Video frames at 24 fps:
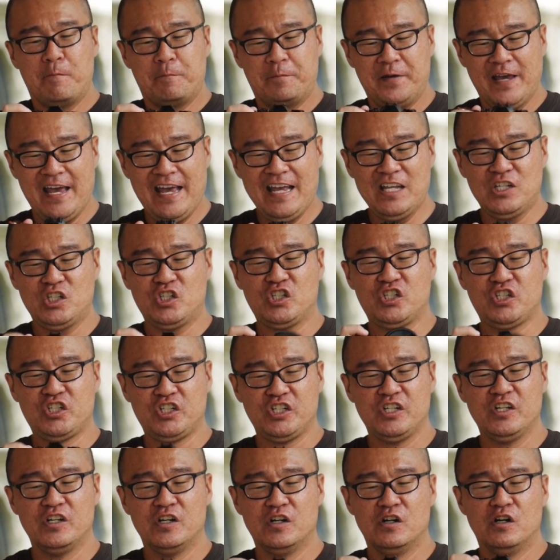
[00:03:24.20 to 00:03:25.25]

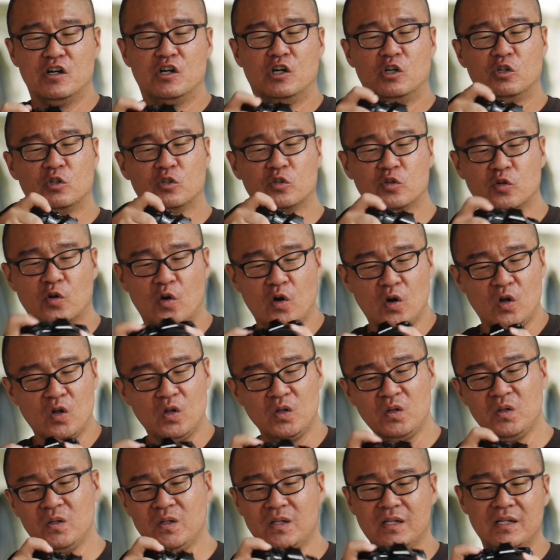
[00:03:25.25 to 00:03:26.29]
pitch,
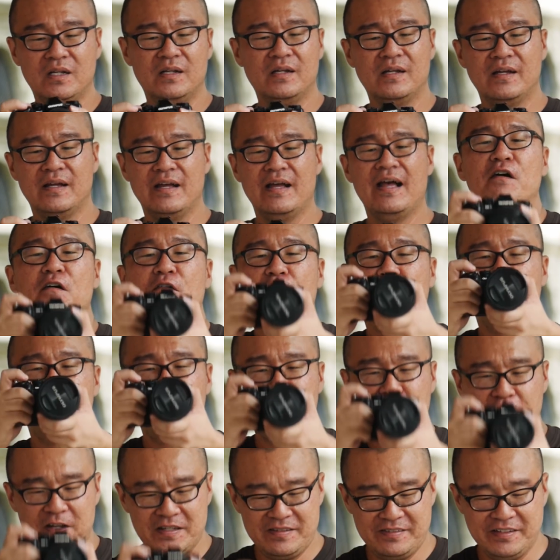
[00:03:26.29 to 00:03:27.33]
roll,
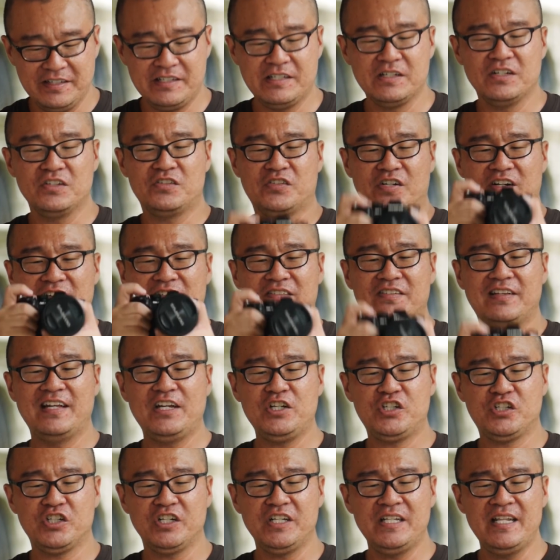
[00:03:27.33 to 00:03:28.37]
vertical
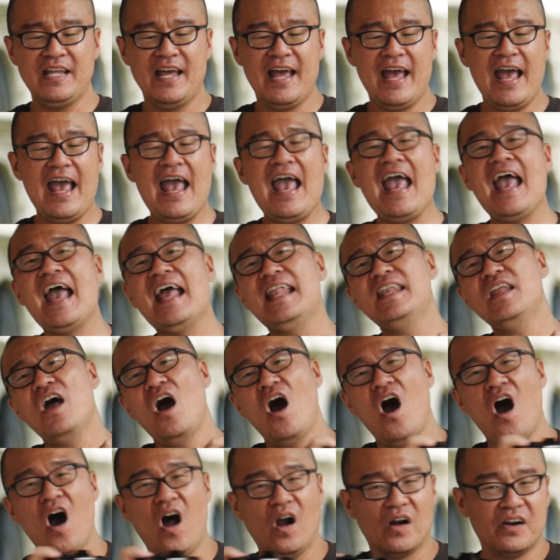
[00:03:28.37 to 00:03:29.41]
translation, and
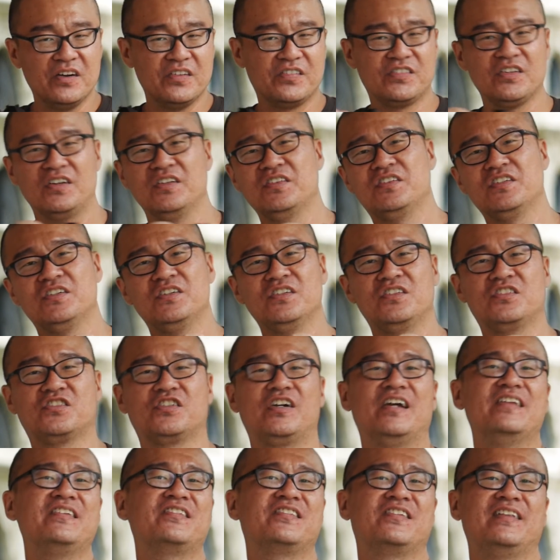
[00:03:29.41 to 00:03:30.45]
horizontal
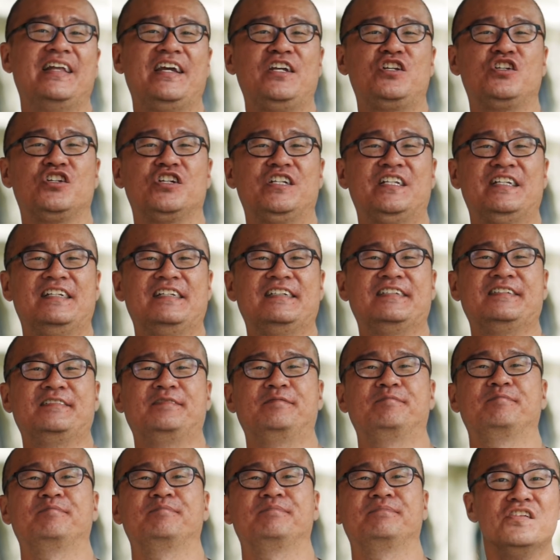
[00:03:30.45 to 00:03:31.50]
translation.
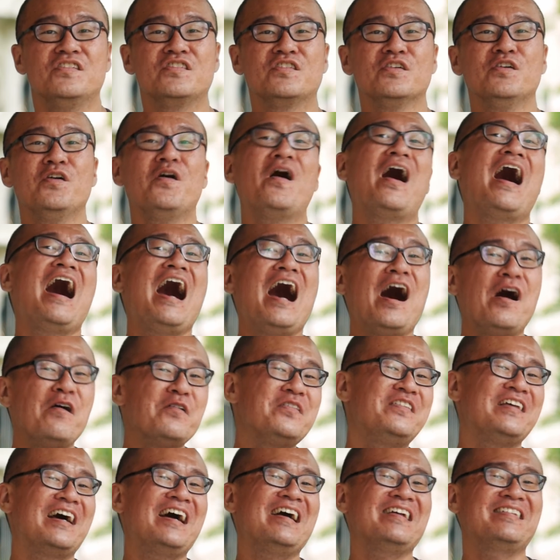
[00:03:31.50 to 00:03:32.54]
So
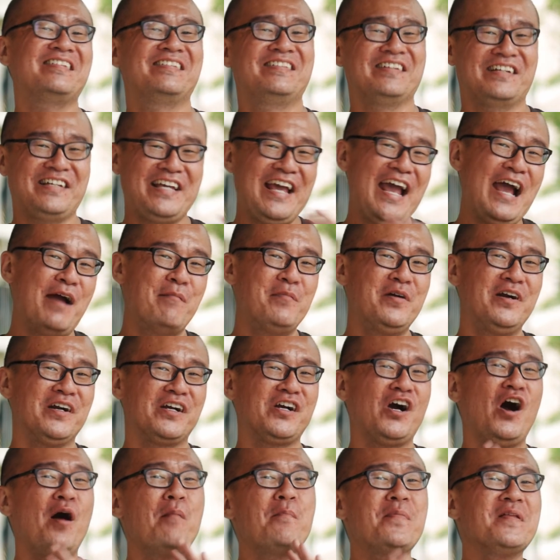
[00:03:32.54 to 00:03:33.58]
how does the camera
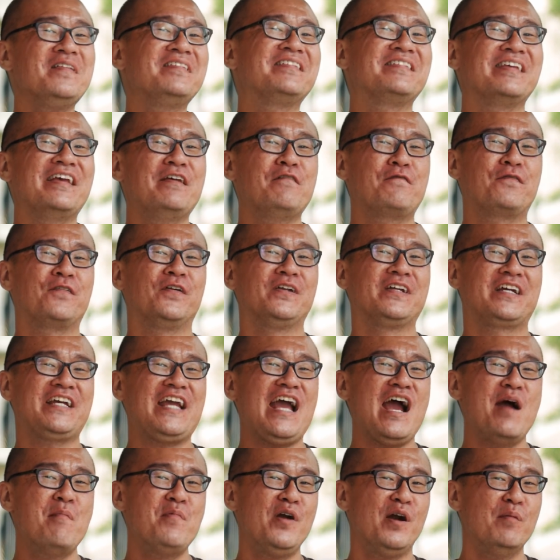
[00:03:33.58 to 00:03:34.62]
compensate for the
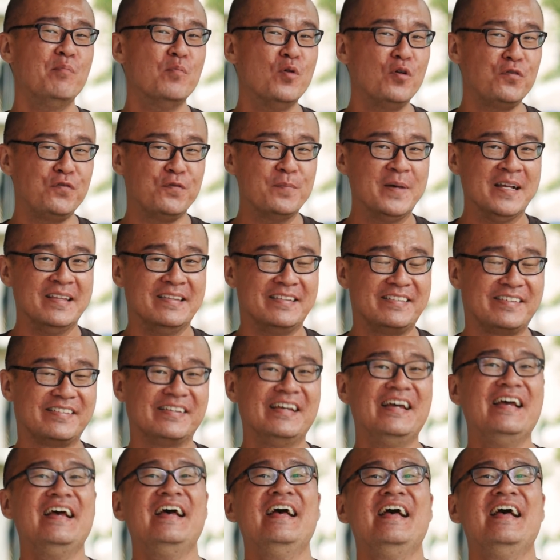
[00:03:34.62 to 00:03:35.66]
camera
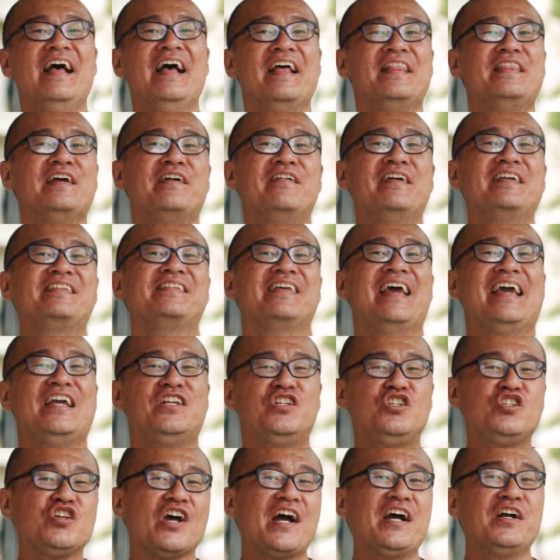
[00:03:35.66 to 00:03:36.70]
movements? There is
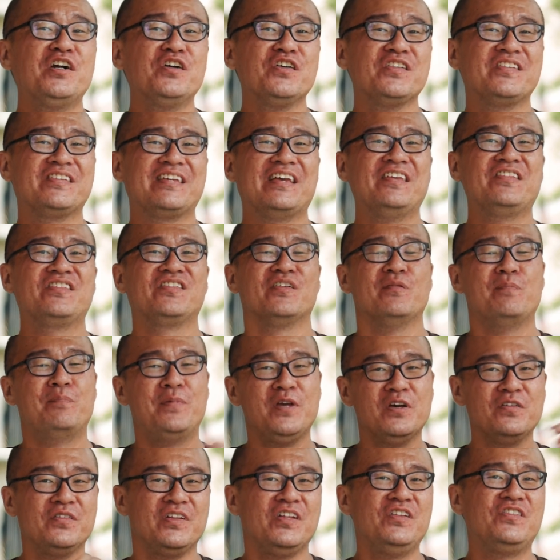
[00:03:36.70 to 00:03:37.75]
a gyro sensor
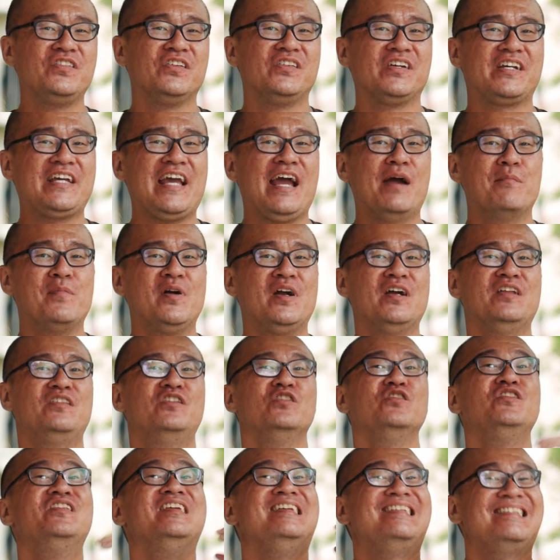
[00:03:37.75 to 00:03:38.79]
built into the camera
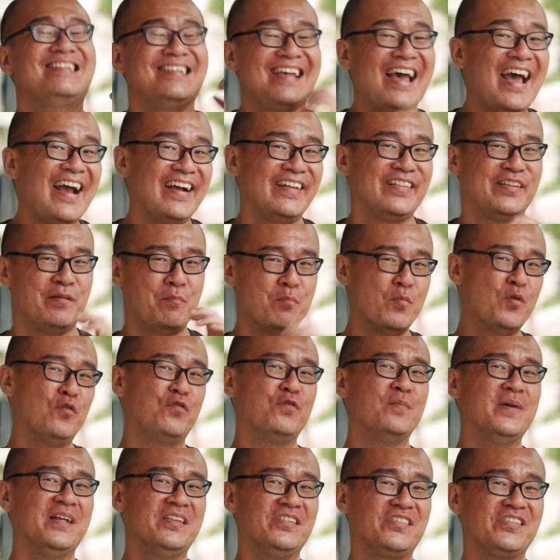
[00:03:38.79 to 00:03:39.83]
to detect the
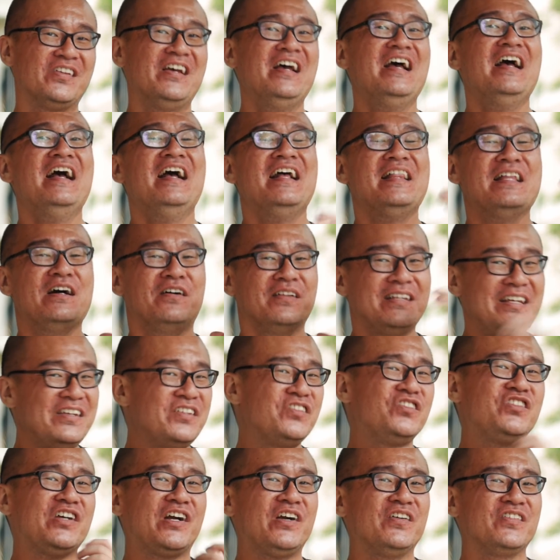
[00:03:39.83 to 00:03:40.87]
movements. Now
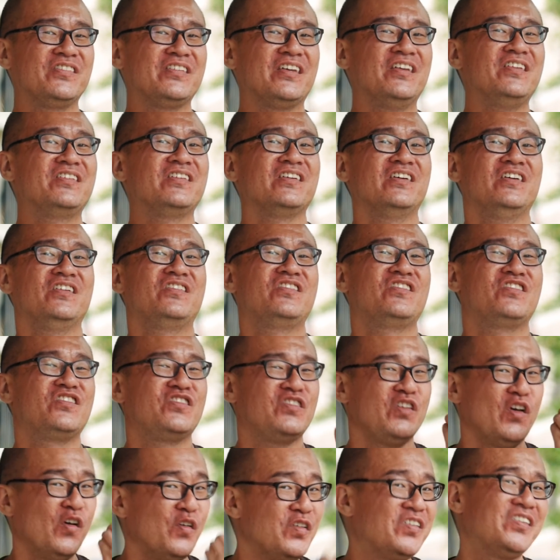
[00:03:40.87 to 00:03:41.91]
this gyro sensor is
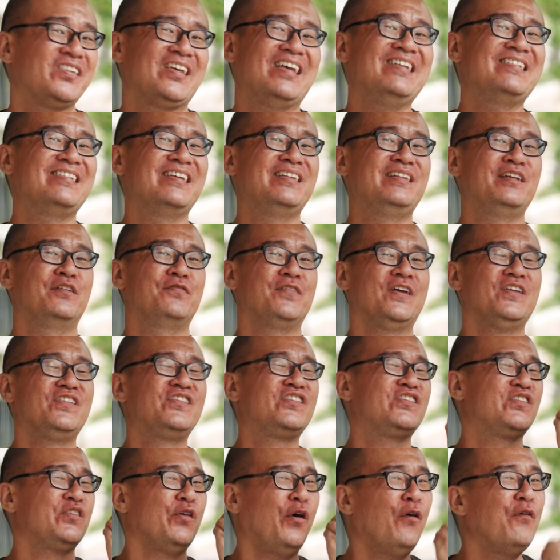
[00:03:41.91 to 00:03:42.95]
so sensitive and
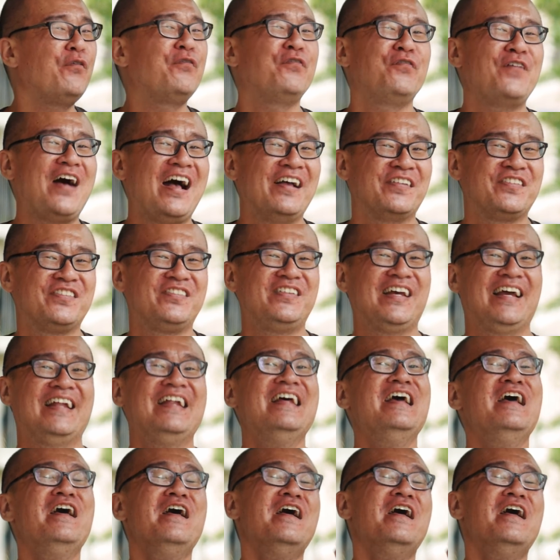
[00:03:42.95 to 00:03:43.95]
so fast that